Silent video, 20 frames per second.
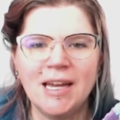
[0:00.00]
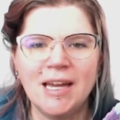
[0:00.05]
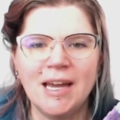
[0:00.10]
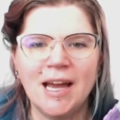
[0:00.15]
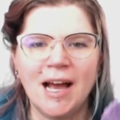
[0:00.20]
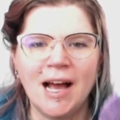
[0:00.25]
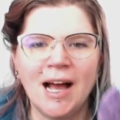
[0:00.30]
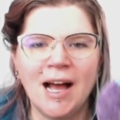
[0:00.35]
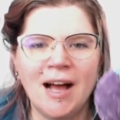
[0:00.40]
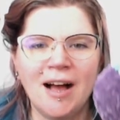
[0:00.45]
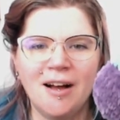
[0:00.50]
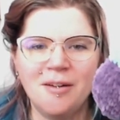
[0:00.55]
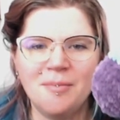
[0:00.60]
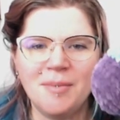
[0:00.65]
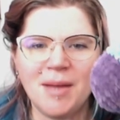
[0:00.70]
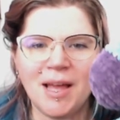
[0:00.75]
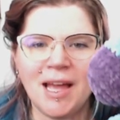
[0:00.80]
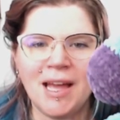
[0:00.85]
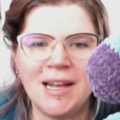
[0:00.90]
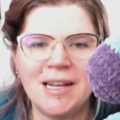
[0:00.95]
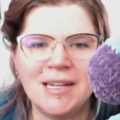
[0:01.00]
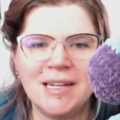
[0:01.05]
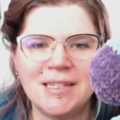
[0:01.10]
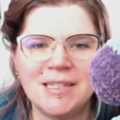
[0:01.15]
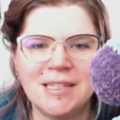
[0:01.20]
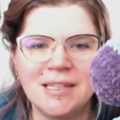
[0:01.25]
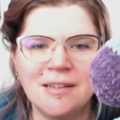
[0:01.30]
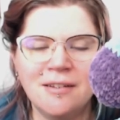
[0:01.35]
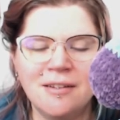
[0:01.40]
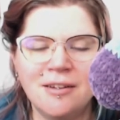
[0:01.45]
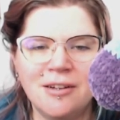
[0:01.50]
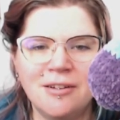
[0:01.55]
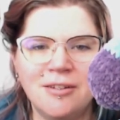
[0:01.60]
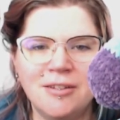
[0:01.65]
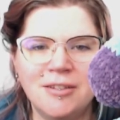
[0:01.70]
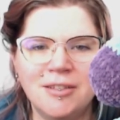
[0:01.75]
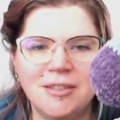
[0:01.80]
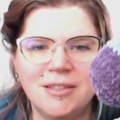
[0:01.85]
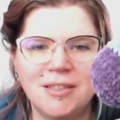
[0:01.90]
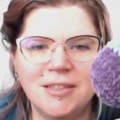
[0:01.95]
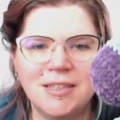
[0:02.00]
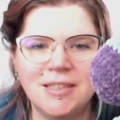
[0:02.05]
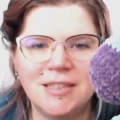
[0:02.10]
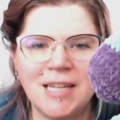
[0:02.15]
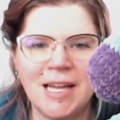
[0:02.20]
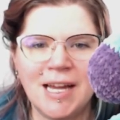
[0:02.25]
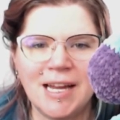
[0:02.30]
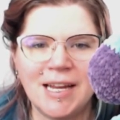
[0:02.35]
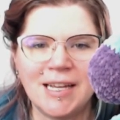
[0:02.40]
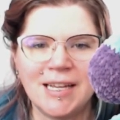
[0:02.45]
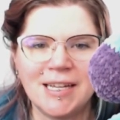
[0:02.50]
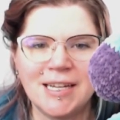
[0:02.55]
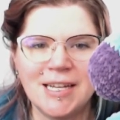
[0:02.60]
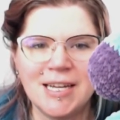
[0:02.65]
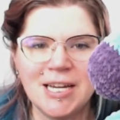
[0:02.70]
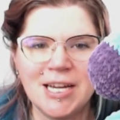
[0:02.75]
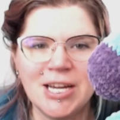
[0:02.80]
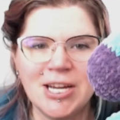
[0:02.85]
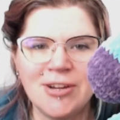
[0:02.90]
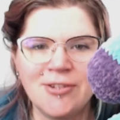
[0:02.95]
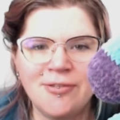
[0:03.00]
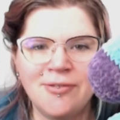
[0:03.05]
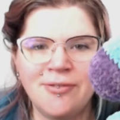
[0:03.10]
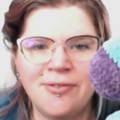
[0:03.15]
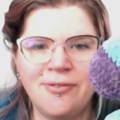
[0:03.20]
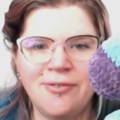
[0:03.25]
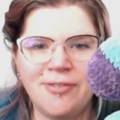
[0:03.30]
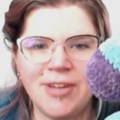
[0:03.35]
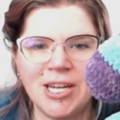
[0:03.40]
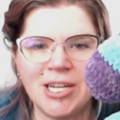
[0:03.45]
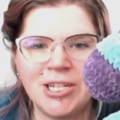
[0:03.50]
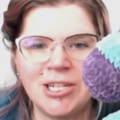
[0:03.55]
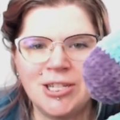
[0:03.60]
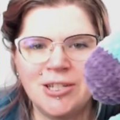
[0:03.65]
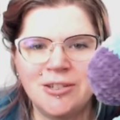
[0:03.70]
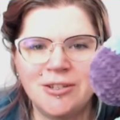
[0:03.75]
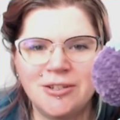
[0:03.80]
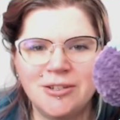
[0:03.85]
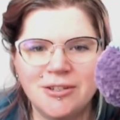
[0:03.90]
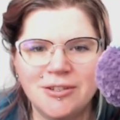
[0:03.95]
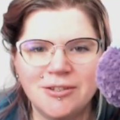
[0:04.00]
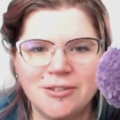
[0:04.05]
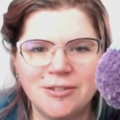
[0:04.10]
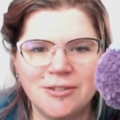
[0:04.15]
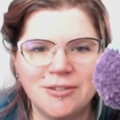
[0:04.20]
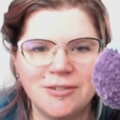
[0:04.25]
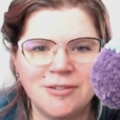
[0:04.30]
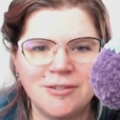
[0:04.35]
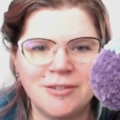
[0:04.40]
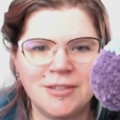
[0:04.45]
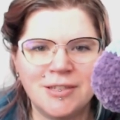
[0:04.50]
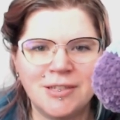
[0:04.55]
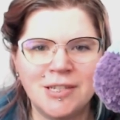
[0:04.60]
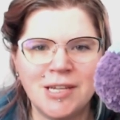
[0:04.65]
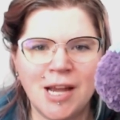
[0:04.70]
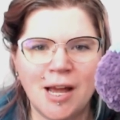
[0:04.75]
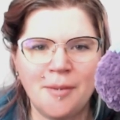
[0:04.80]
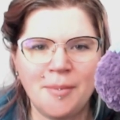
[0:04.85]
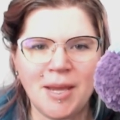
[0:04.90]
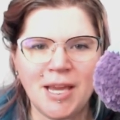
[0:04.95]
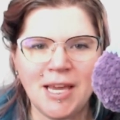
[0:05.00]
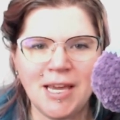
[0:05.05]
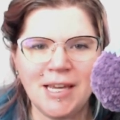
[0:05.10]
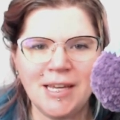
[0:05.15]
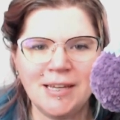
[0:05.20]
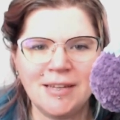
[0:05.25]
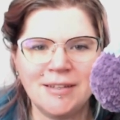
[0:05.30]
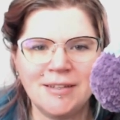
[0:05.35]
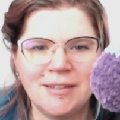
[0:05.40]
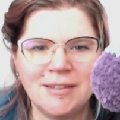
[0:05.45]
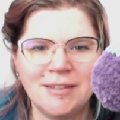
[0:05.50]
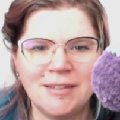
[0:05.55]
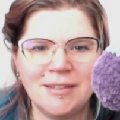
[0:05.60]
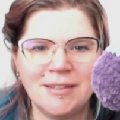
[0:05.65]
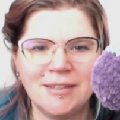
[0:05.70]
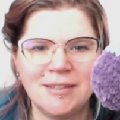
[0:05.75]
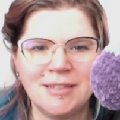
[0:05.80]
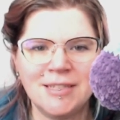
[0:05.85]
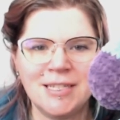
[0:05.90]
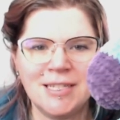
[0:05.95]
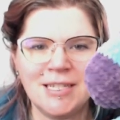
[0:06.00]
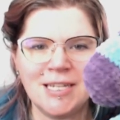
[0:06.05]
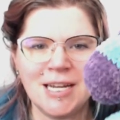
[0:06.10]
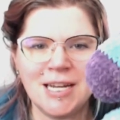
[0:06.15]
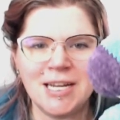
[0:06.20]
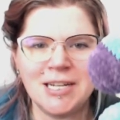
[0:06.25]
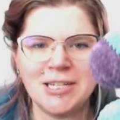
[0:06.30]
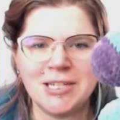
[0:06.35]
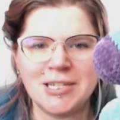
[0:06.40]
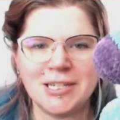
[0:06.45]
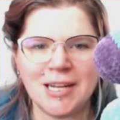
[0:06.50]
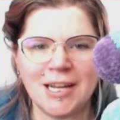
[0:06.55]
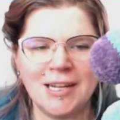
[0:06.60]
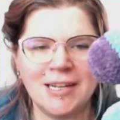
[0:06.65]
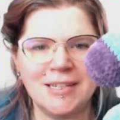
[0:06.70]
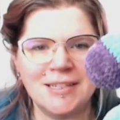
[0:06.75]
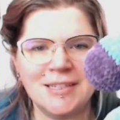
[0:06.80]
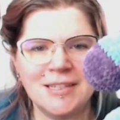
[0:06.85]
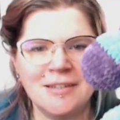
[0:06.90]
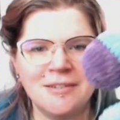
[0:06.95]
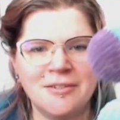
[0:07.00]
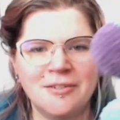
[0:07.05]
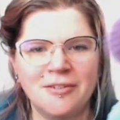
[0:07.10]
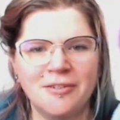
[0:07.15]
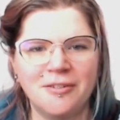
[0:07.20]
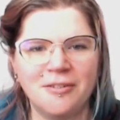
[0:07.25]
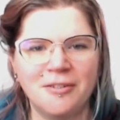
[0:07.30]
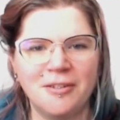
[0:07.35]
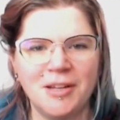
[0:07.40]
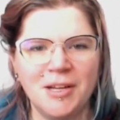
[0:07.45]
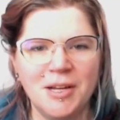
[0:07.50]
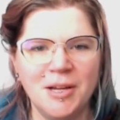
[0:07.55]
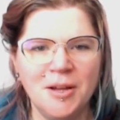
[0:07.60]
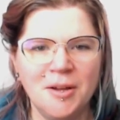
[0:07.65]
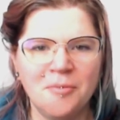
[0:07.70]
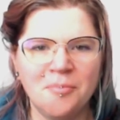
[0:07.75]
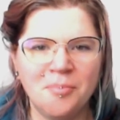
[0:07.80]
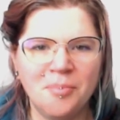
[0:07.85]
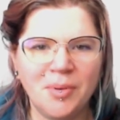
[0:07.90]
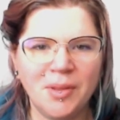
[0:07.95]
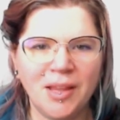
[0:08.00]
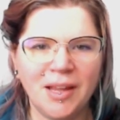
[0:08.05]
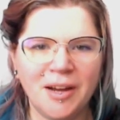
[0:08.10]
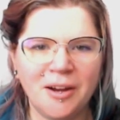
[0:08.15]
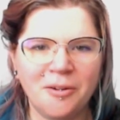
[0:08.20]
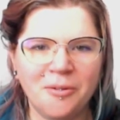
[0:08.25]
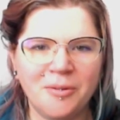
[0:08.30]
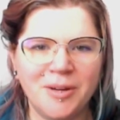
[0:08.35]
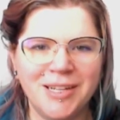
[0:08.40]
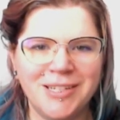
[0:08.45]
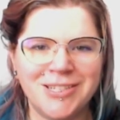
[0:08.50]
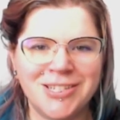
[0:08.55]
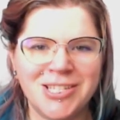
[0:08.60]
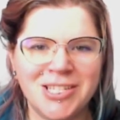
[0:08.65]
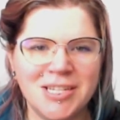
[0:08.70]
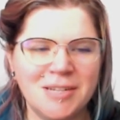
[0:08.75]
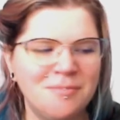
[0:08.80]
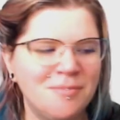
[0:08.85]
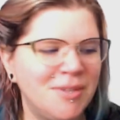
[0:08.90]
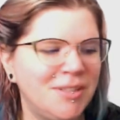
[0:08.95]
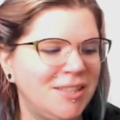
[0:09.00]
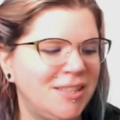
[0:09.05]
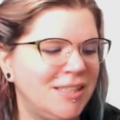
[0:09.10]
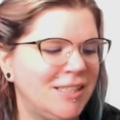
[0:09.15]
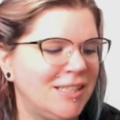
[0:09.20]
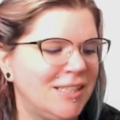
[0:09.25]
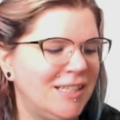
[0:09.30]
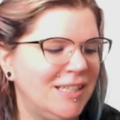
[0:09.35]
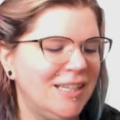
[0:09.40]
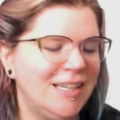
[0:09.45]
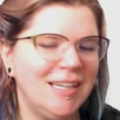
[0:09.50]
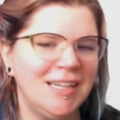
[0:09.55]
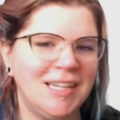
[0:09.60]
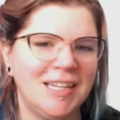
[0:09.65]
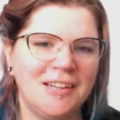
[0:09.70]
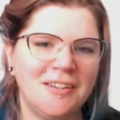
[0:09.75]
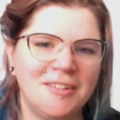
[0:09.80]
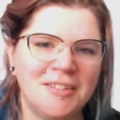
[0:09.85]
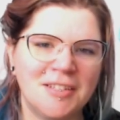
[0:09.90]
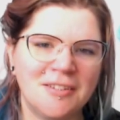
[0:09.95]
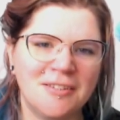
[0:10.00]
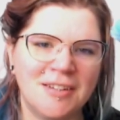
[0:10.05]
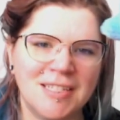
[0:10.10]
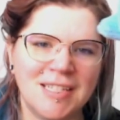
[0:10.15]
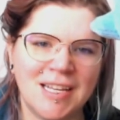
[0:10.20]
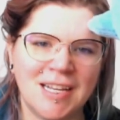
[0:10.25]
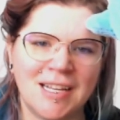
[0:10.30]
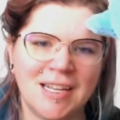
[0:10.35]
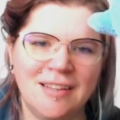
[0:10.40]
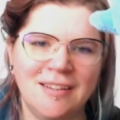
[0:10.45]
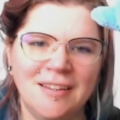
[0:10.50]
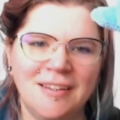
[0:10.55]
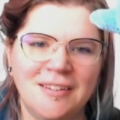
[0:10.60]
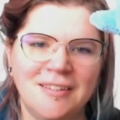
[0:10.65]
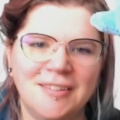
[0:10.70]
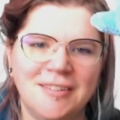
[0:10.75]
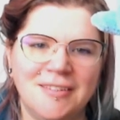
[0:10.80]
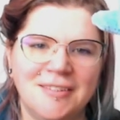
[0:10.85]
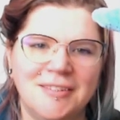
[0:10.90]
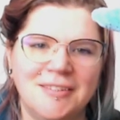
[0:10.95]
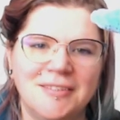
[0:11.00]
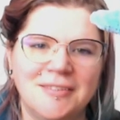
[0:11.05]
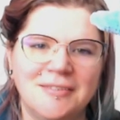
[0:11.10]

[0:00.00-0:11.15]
And his little like fish tummy stitch and his little Blair Witch symbol, and he also has like a little